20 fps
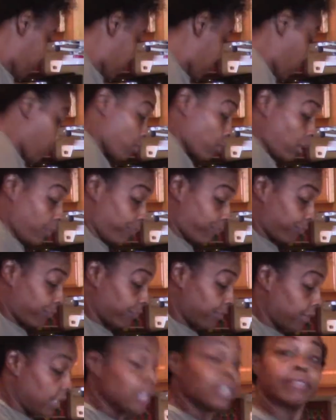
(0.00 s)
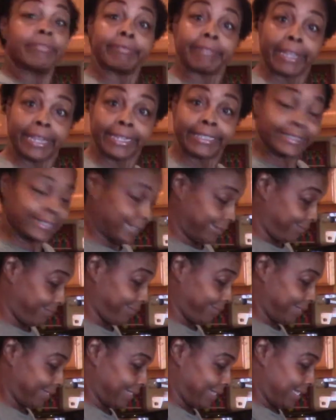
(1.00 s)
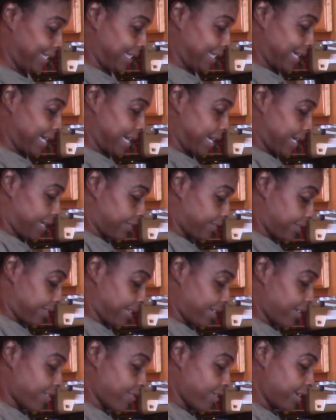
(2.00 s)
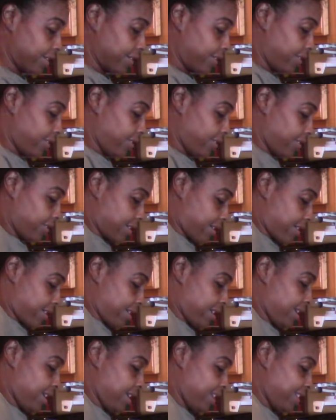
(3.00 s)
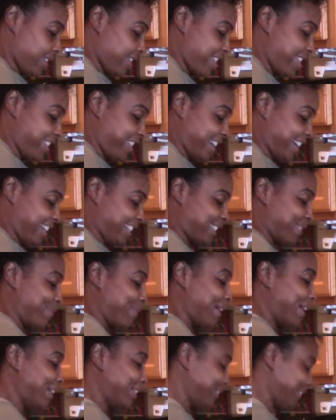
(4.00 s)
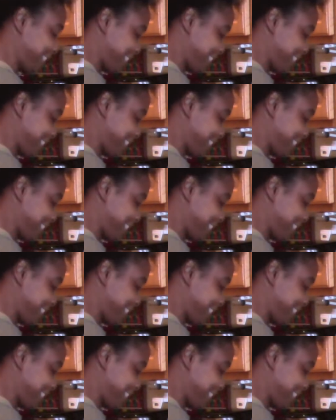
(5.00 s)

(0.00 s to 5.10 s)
Well, 8. I stand corrected. These are 8 nice mounds,